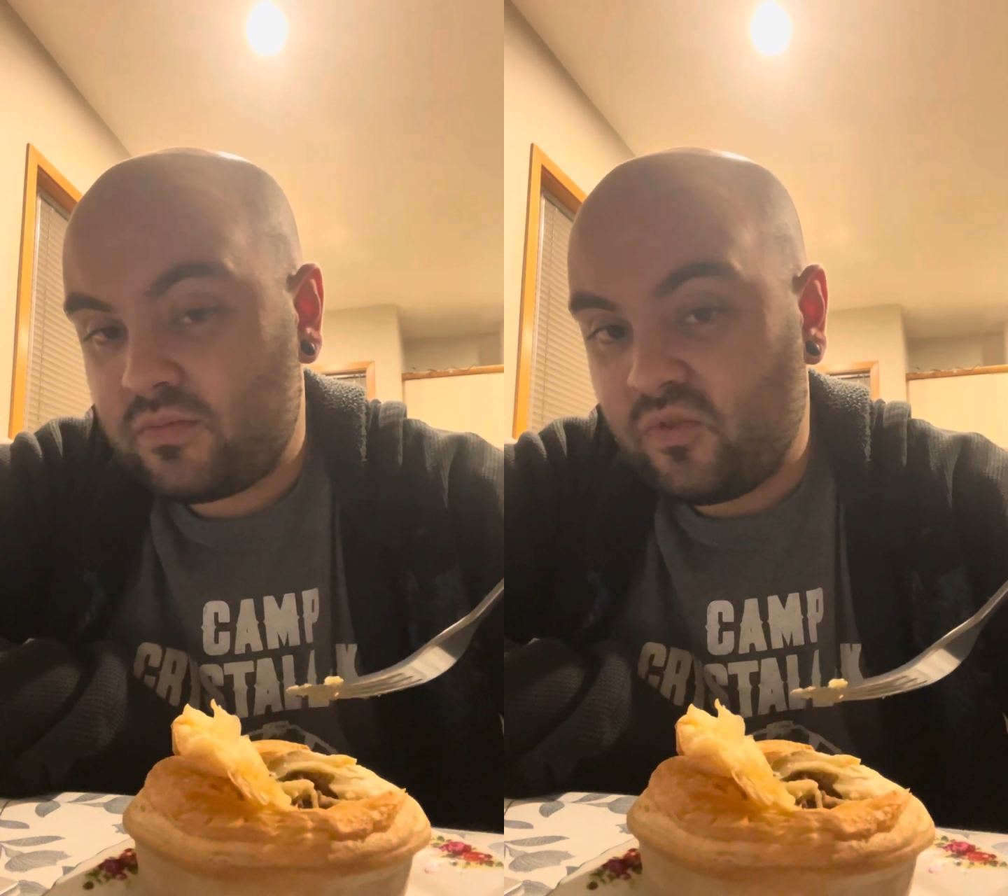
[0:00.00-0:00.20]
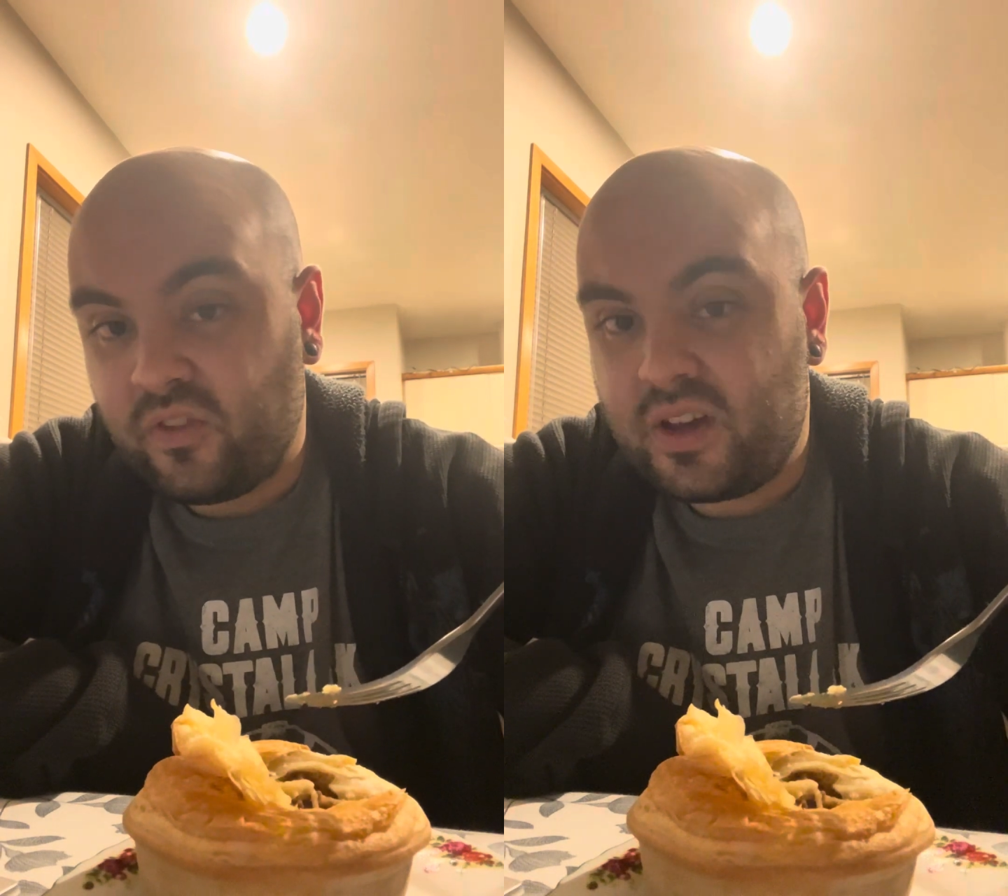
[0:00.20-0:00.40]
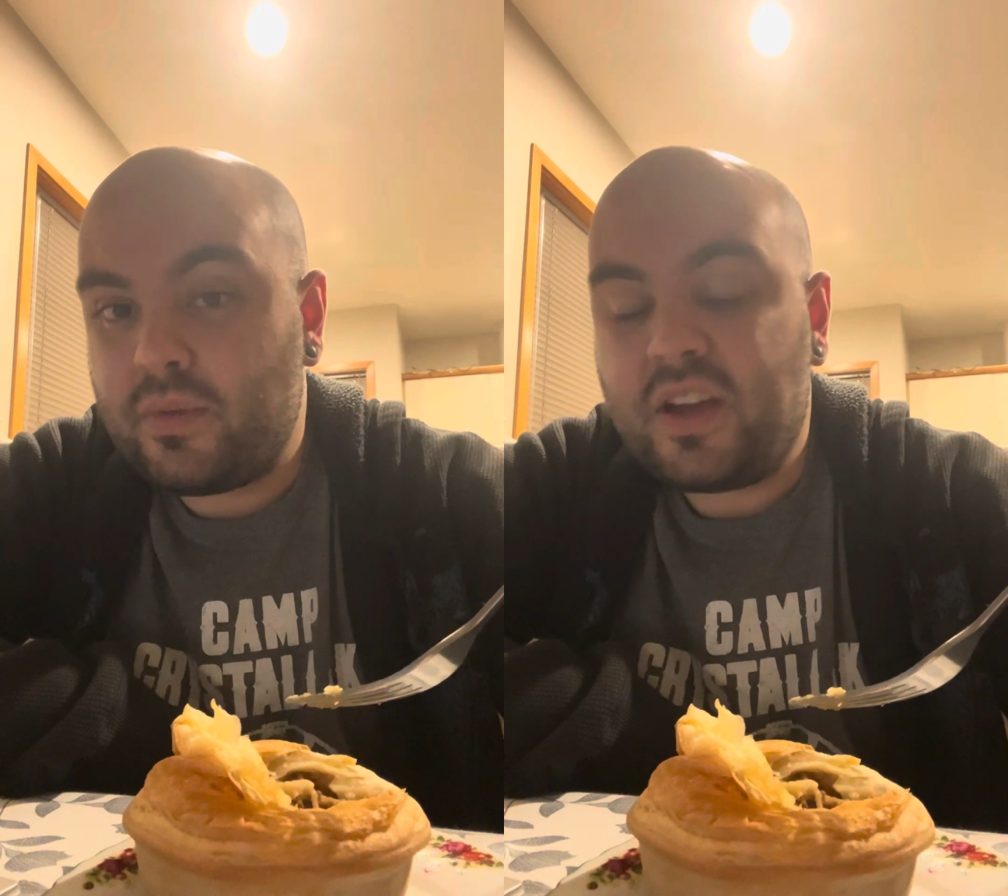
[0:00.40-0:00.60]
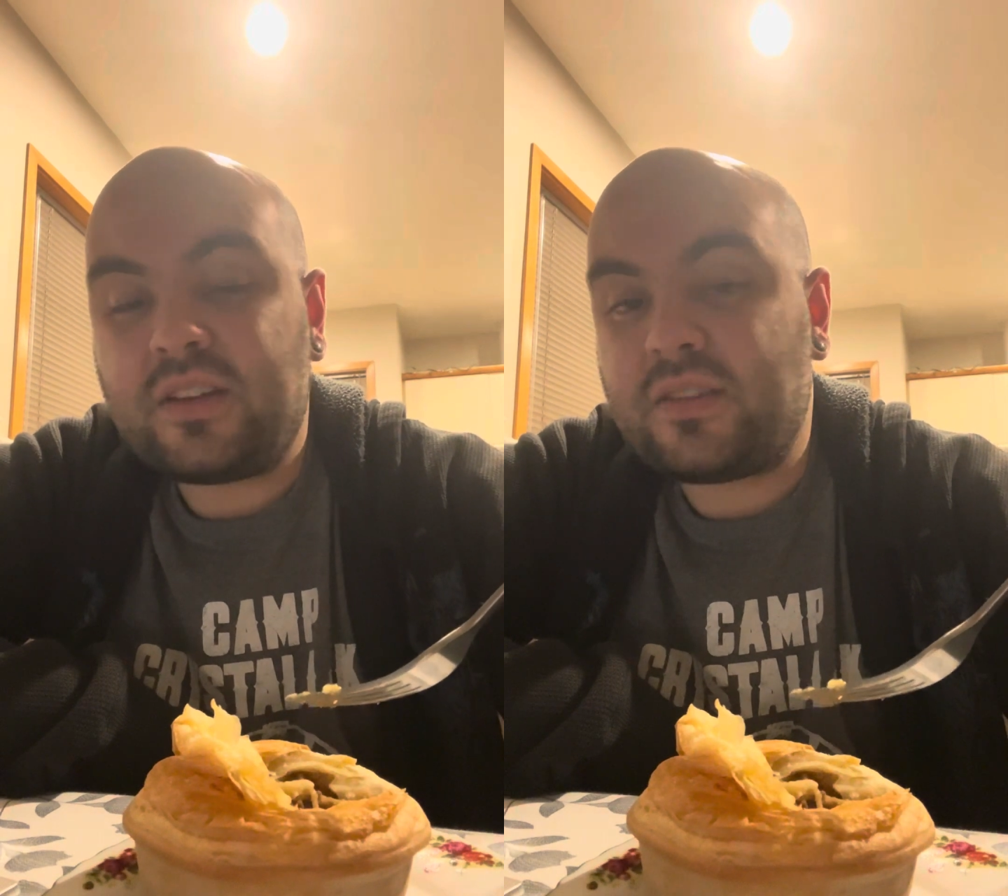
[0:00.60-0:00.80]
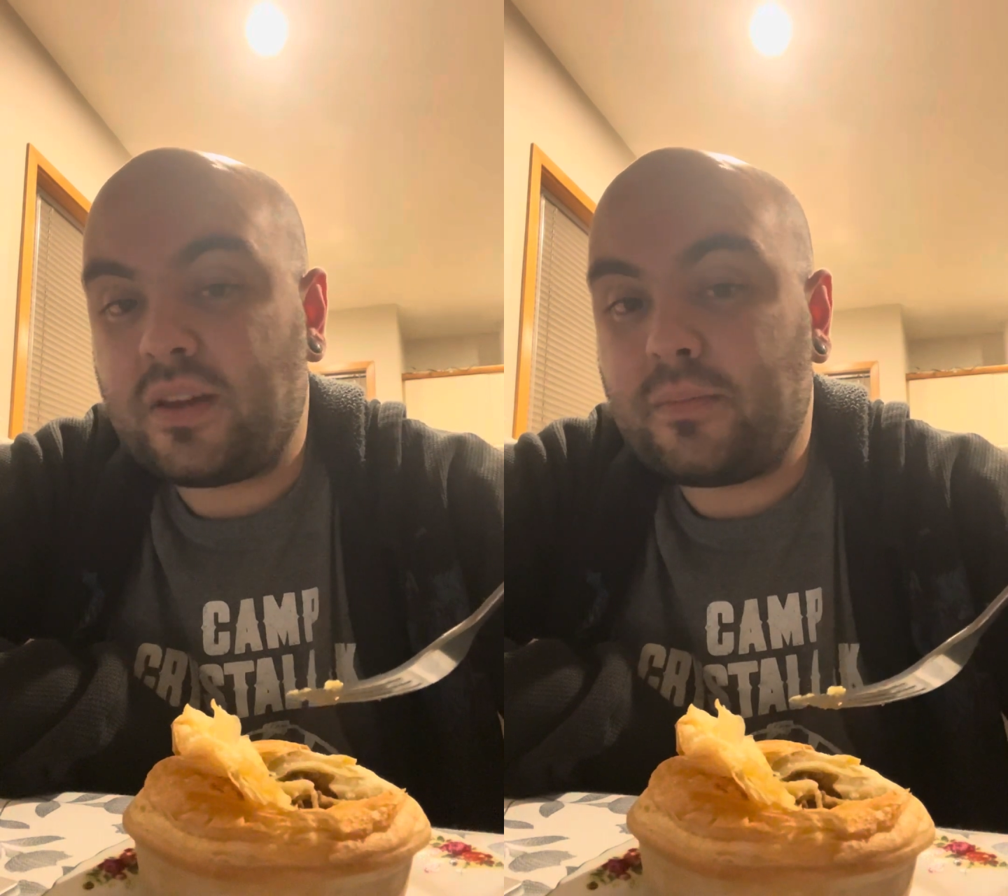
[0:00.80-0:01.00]

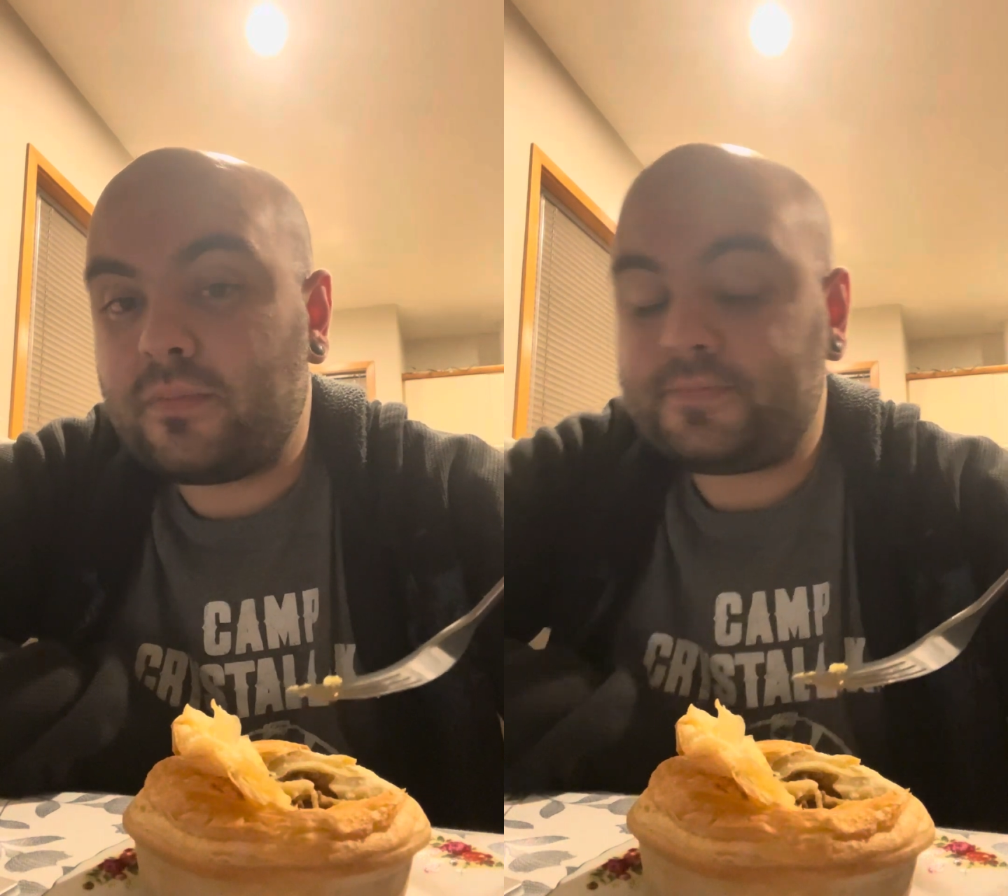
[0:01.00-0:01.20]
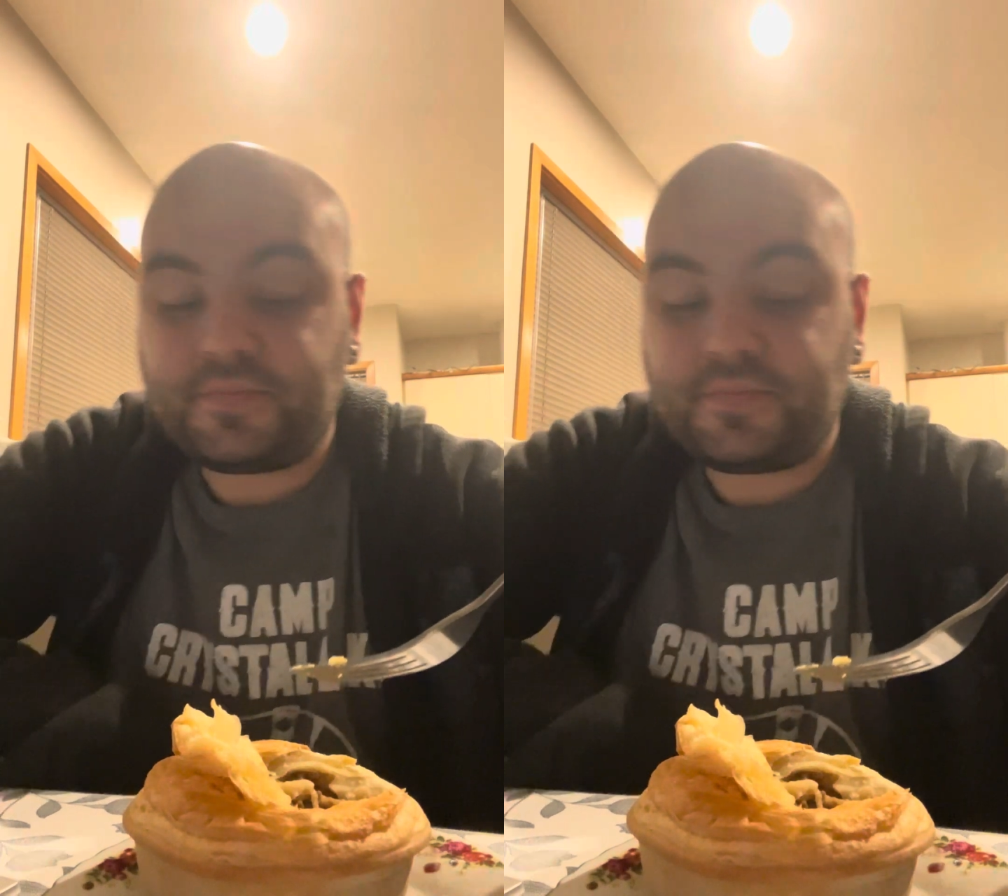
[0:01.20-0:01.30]
rebaked them